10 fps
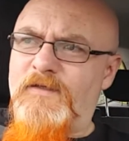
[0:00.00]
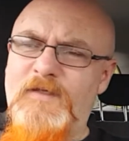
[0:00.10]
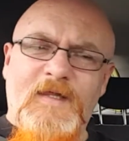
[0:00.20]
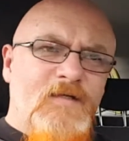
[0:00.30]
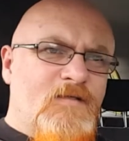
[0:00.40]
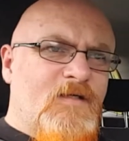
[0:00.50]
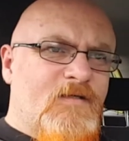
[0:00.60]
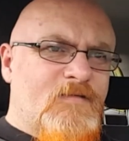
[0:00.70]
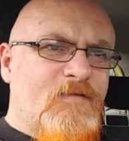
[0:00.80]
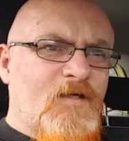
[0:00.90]
then
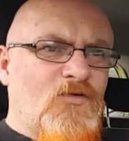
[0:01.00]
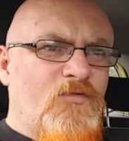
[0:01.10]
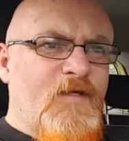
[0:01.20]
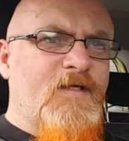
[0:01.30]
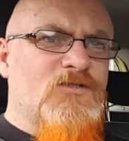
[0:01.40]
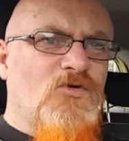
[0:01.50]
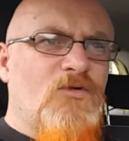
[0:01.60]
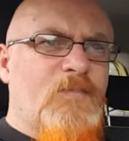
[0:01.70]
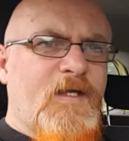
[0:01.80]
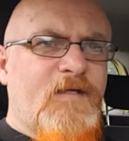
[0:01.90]
I don't think it's going
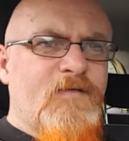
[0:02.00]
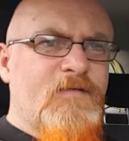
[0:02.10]
to be